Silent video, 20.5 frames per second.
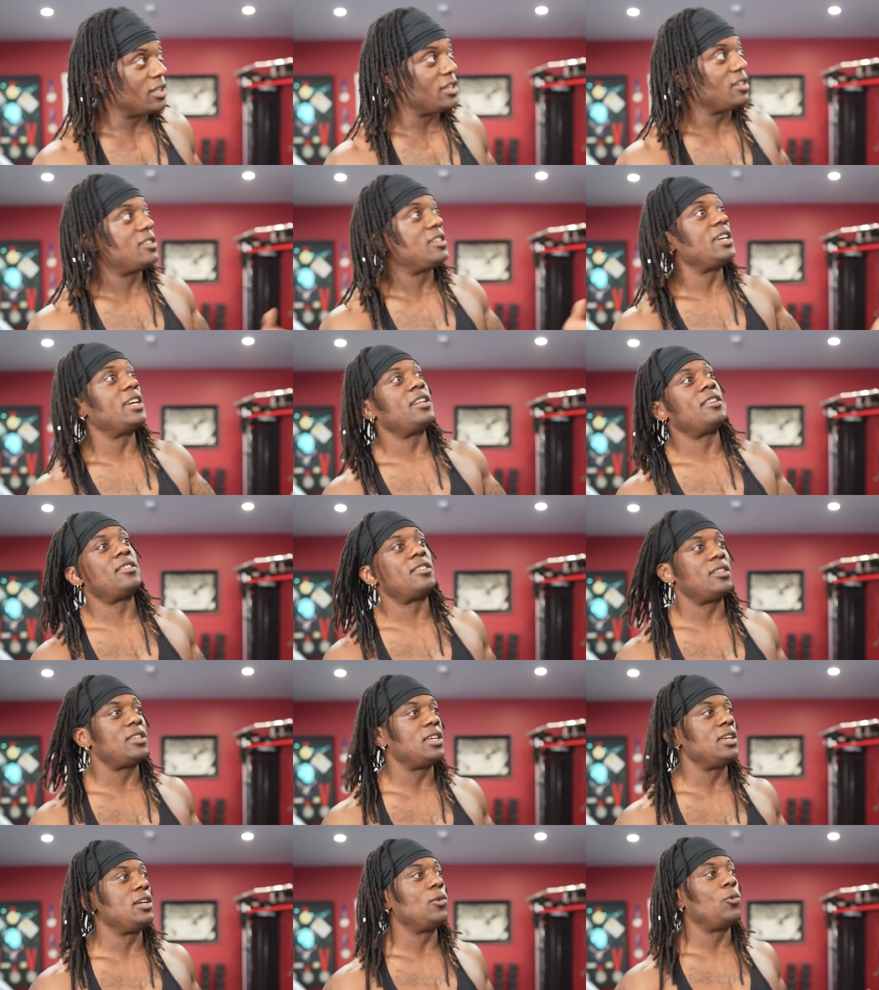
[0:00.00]
This
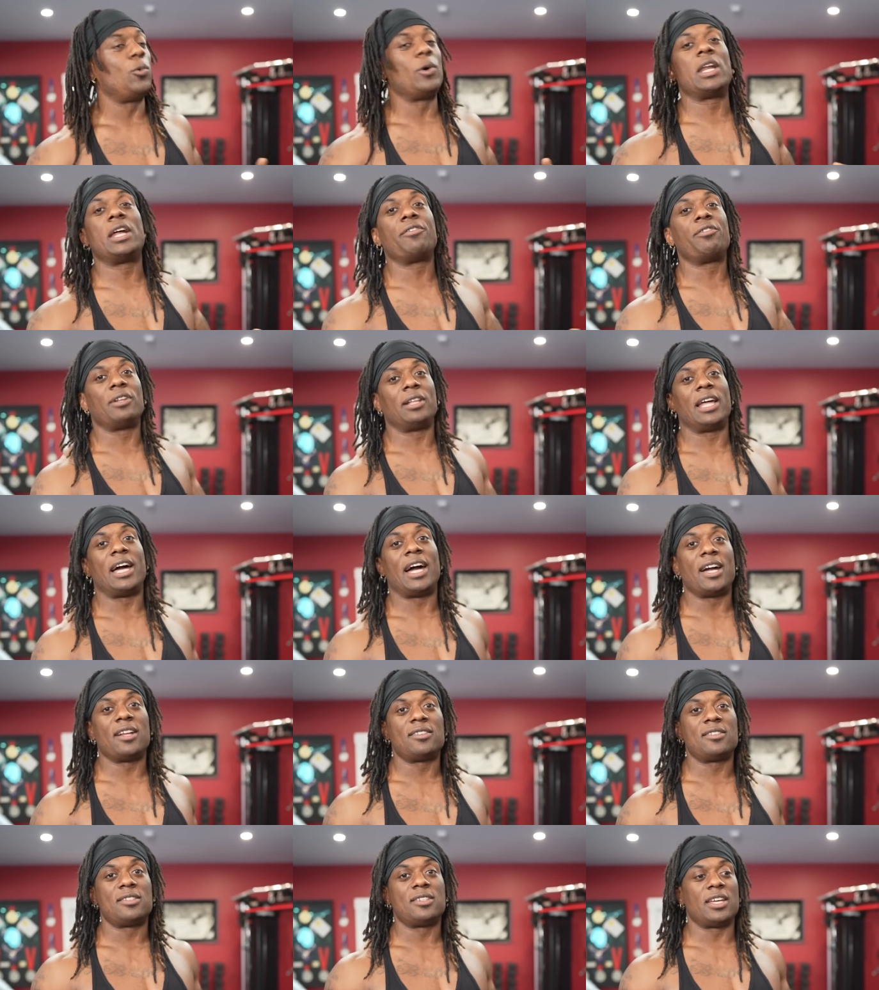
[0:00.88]
hits the whatever
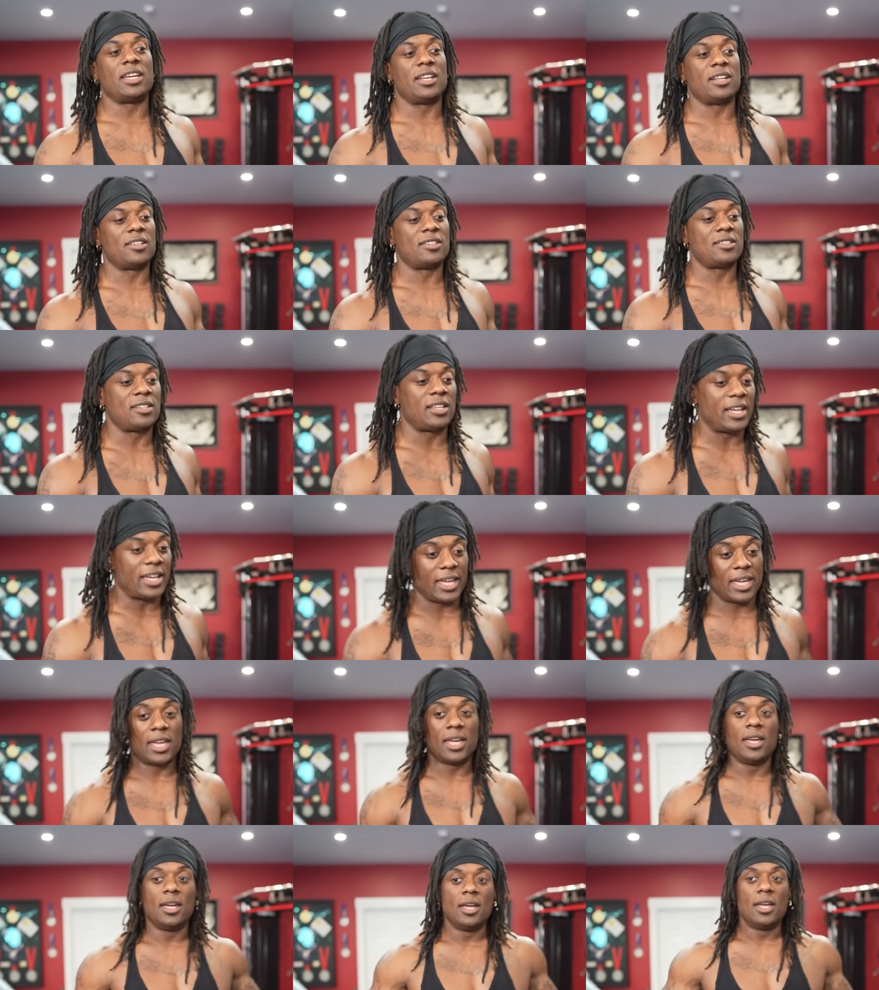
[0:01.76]
lats, and it's
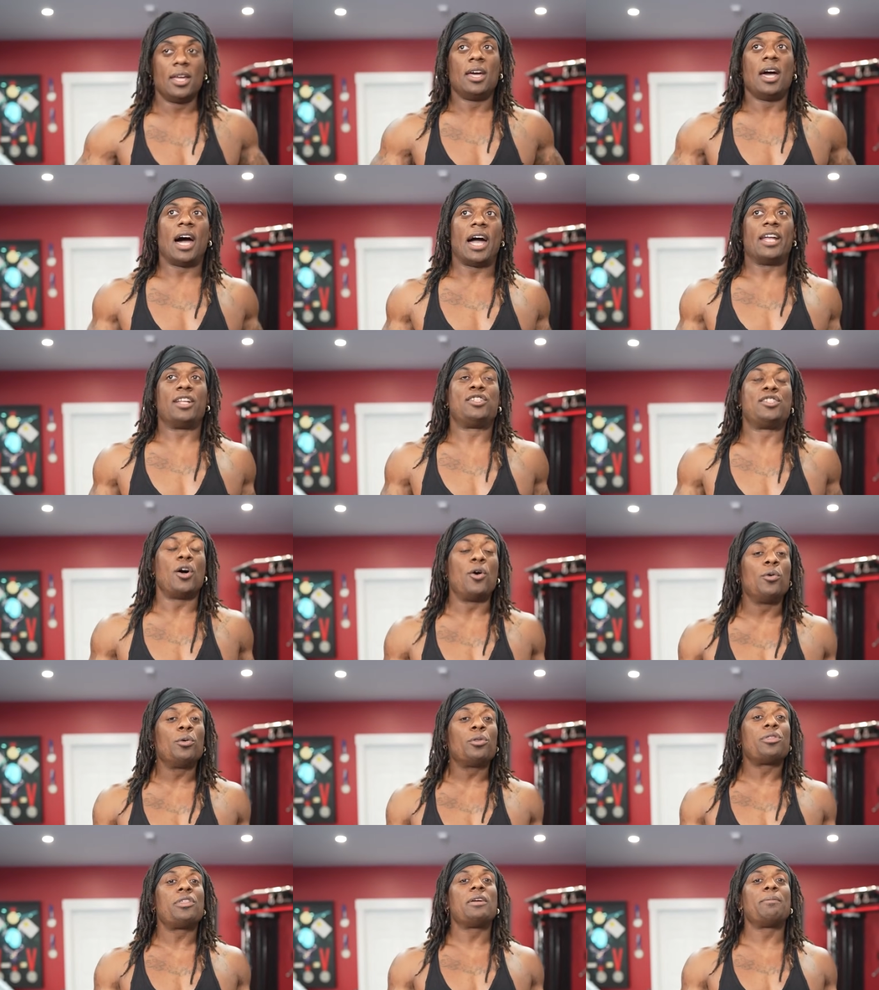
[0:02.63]
like, I
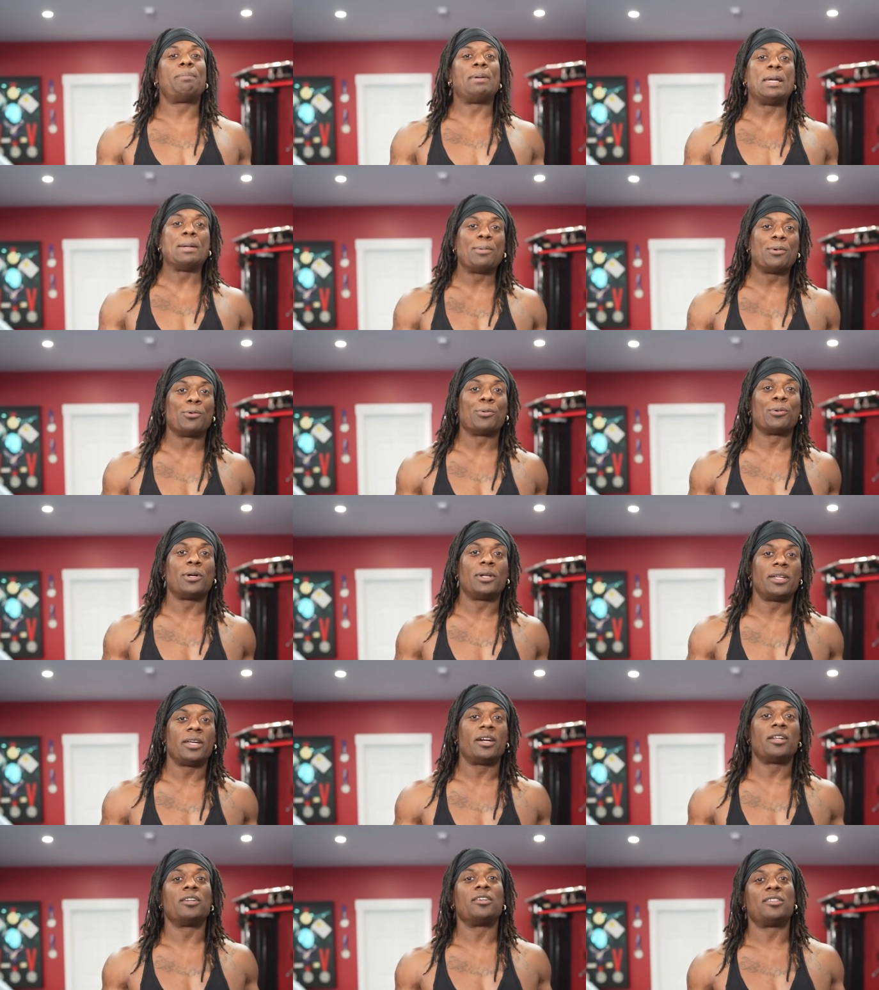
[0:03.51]
don't think people
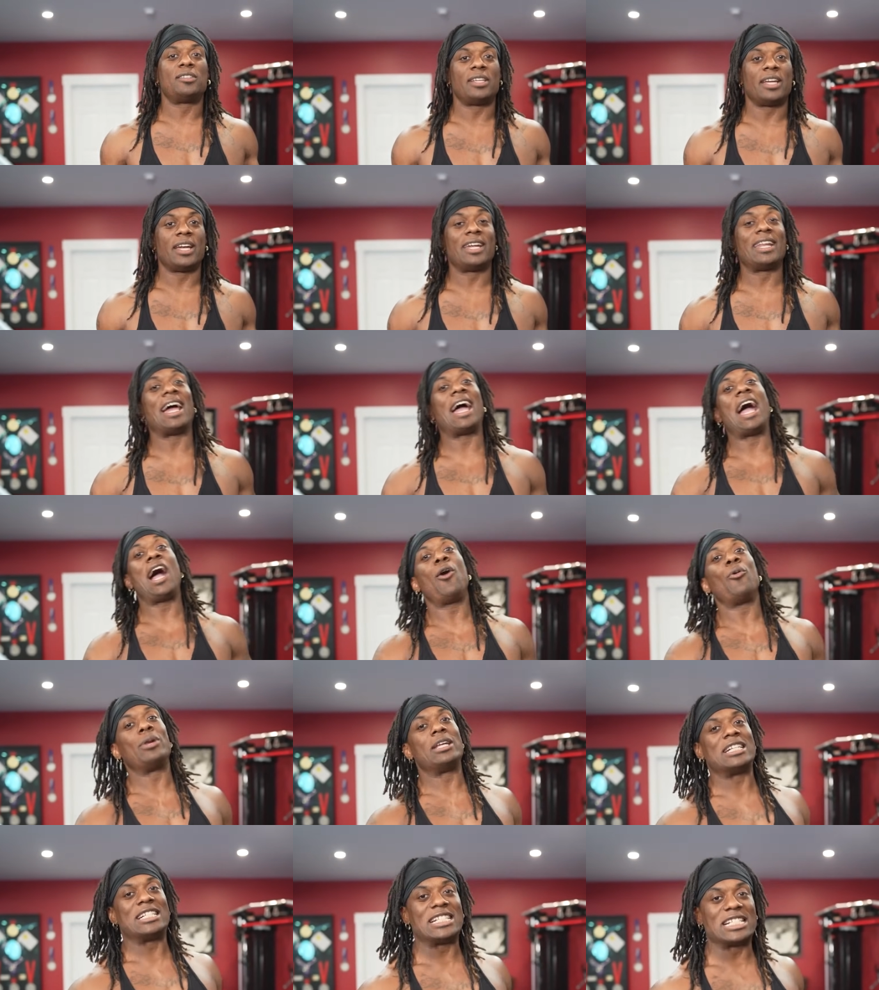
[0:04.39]
really understand
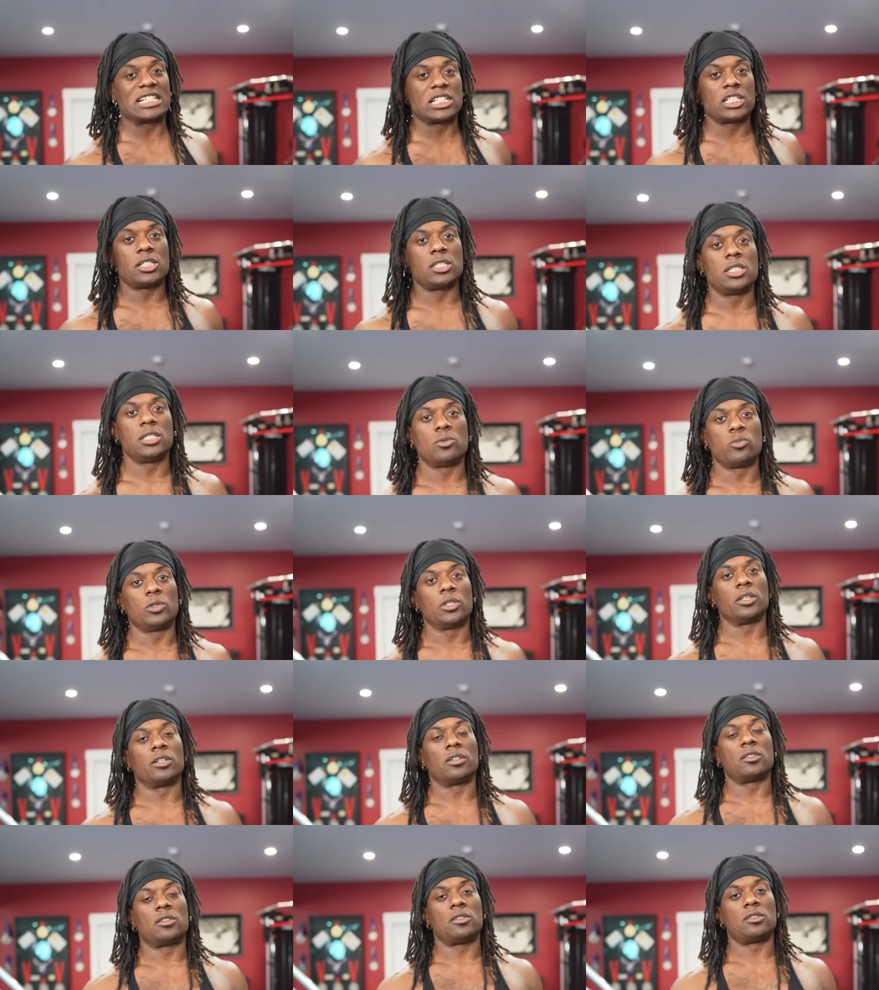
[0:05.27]
how it actually
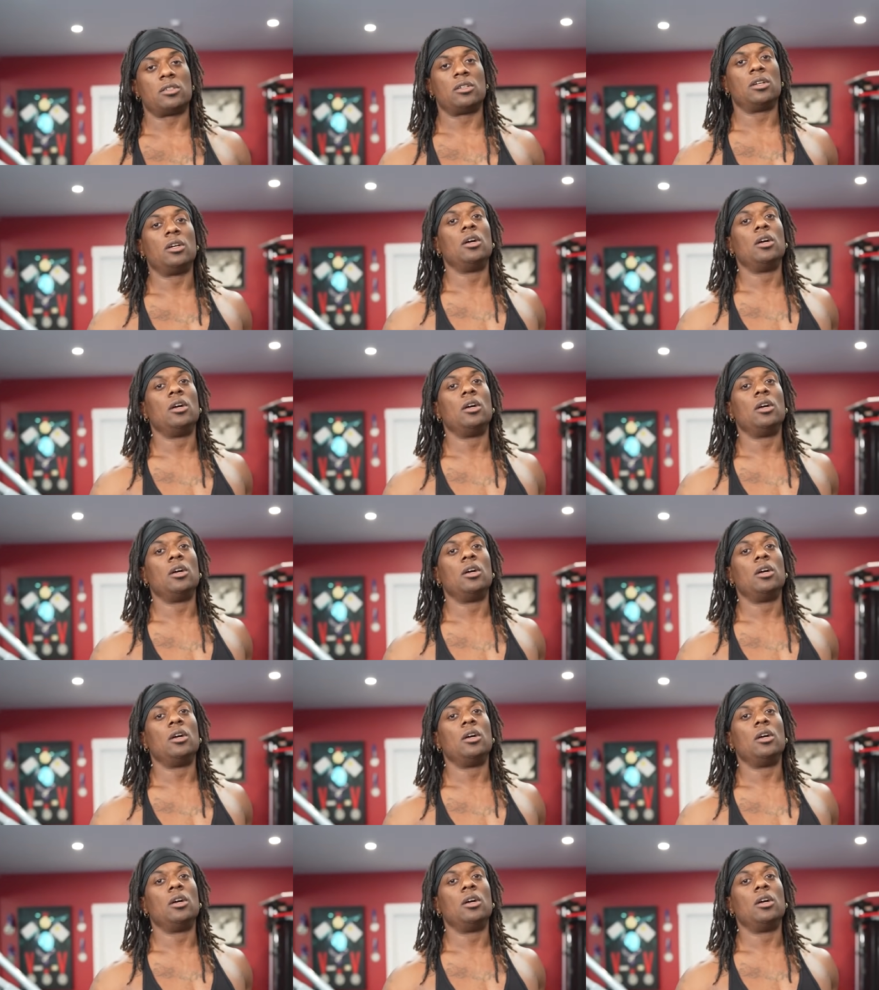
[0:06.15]
works.